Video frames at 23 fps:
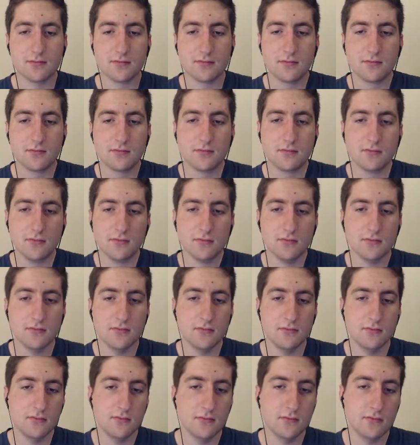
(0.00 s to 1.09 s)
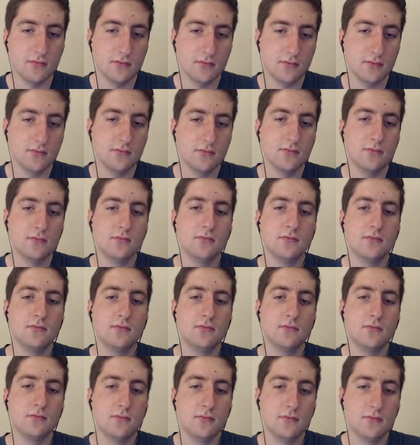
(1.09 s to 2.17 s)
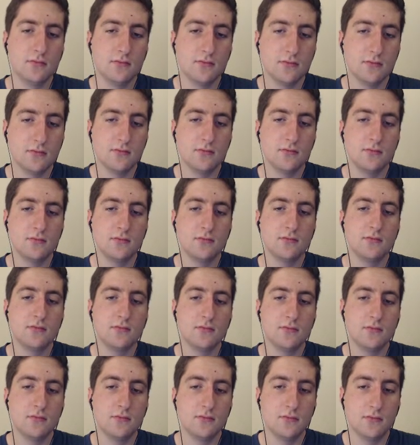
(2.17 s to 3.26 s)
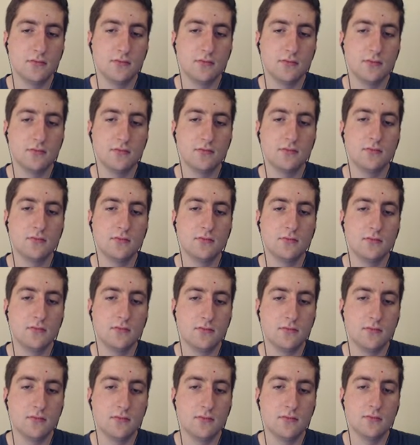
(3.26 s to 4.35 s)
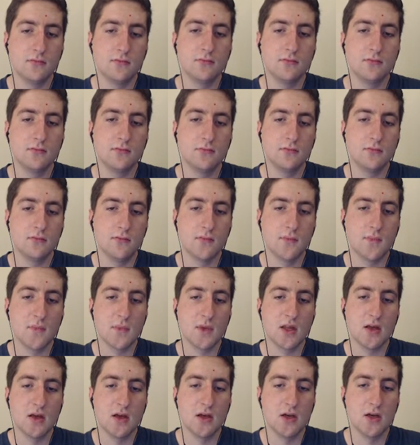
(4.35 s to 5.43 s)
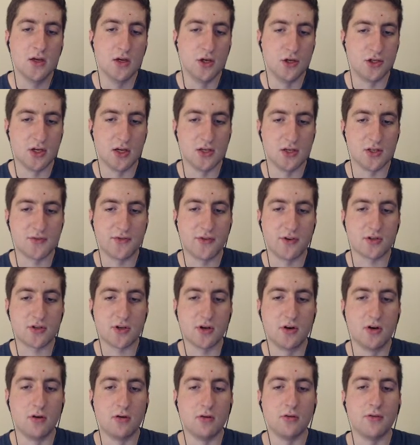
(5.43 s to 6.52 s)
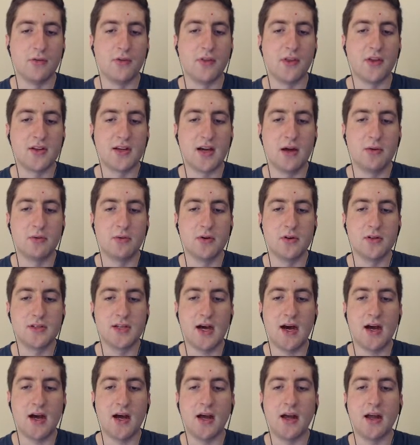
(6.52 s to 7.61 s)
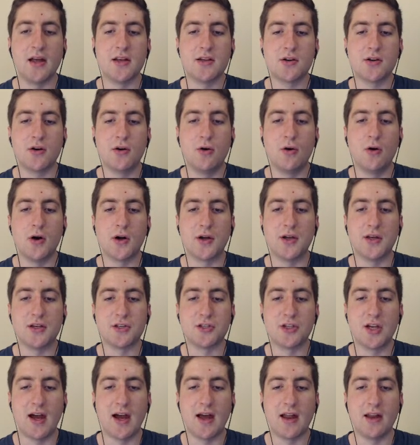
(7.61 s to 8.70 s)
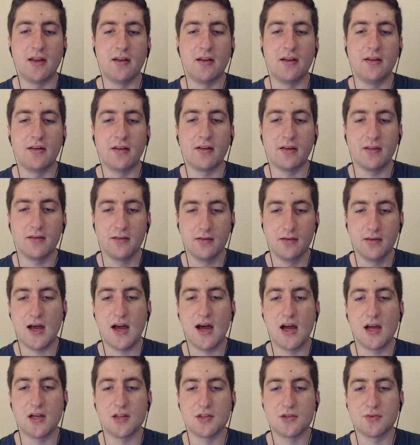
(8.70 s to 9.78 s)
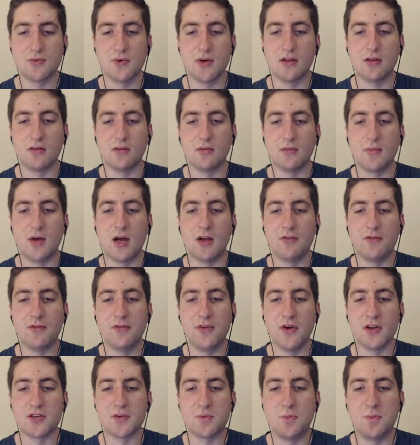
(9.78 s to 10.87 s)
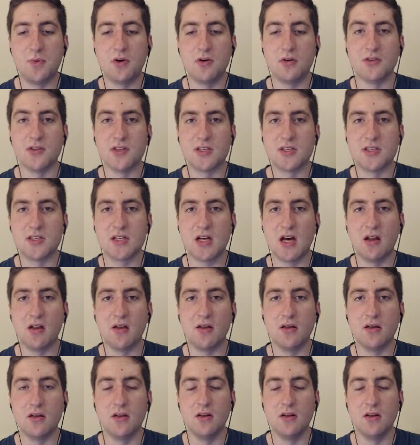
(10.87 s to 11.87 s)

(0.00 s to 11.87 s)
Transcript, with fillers: An old soothsayer lives among the mounds and speaks words of prophecy. She has foretold that I will die at Orcish hand, as will my firstborn son.